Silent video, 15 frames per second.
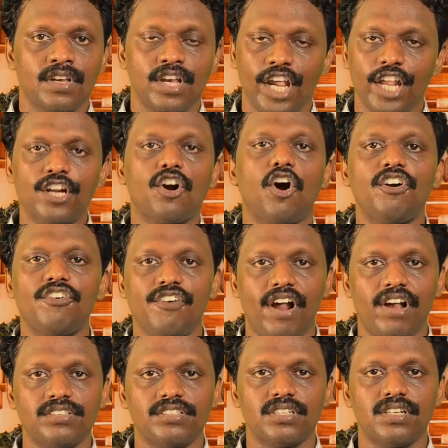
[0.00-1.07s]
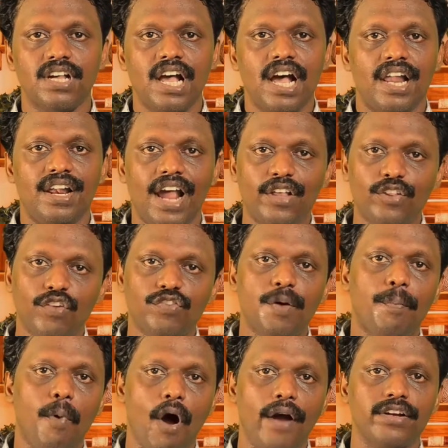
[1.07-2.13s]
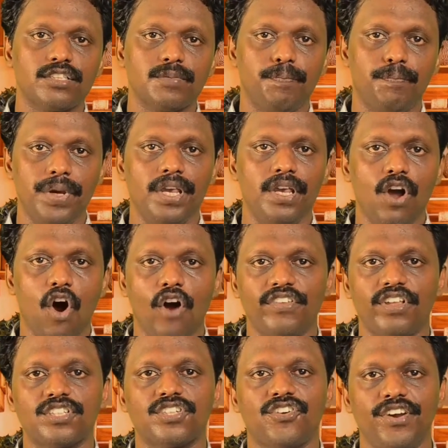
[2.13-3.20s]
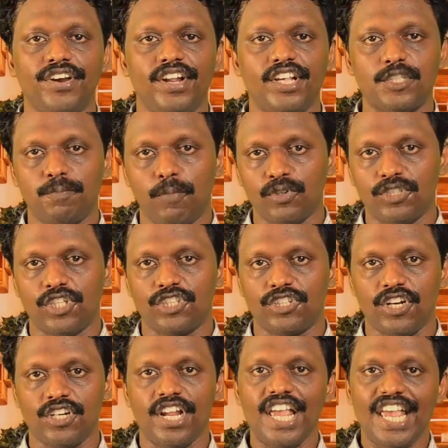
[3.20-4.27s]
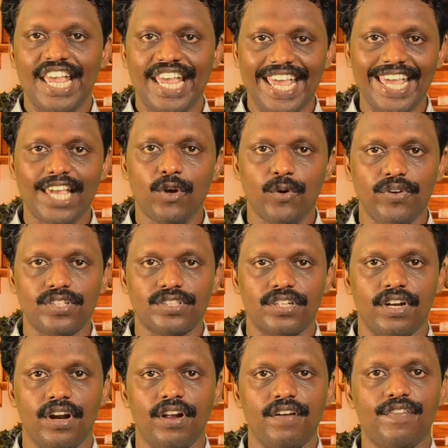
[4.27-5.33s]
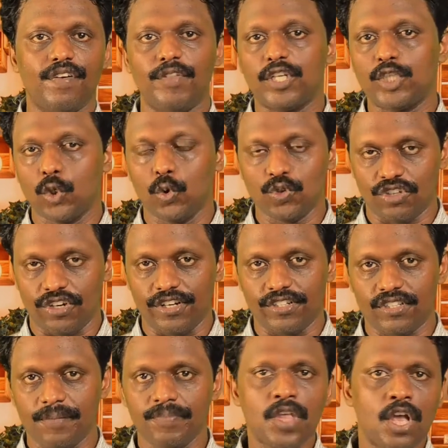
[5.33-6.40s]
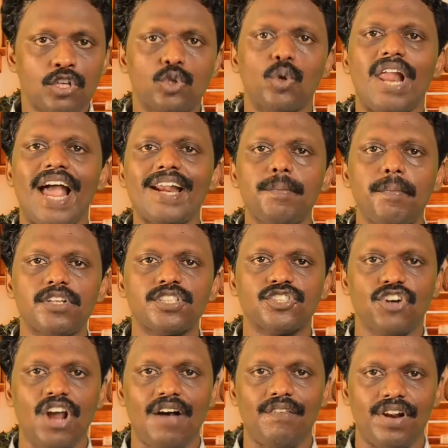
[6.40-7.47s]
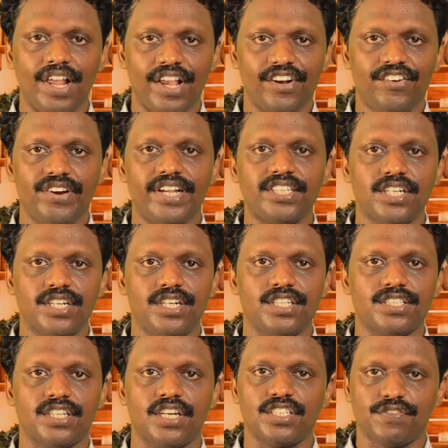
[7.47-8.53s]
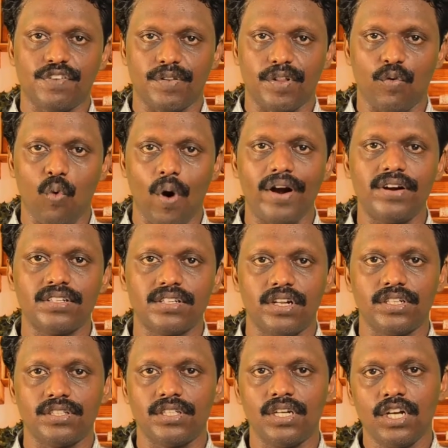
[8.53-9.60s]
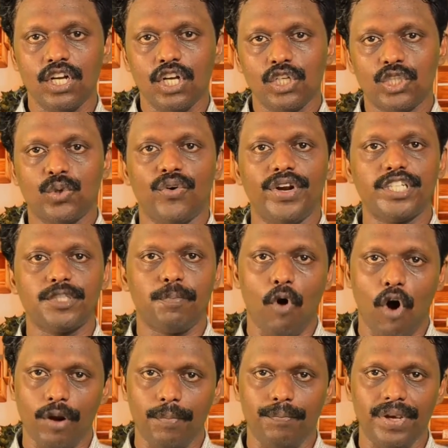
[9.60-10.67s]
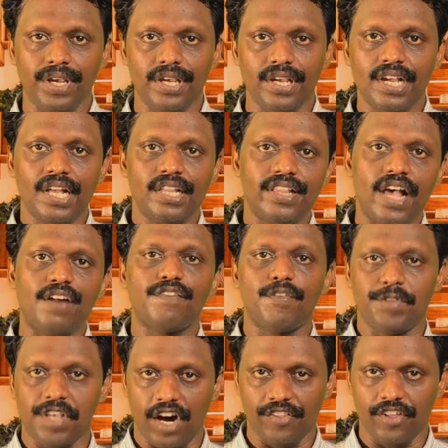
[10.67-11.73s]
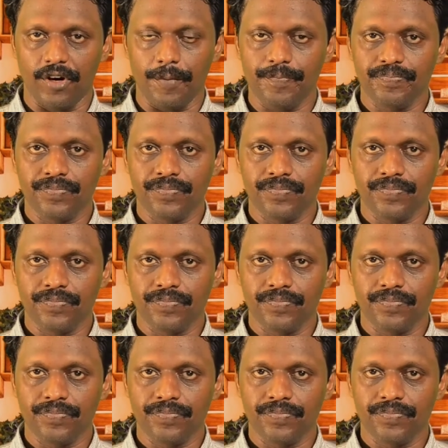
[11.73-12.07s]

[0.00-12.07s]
In contrast, neither of the points B on the screen is positioned equidistant from the two slits, so light must travel a greater distance from the one slit to reach point B than from the other.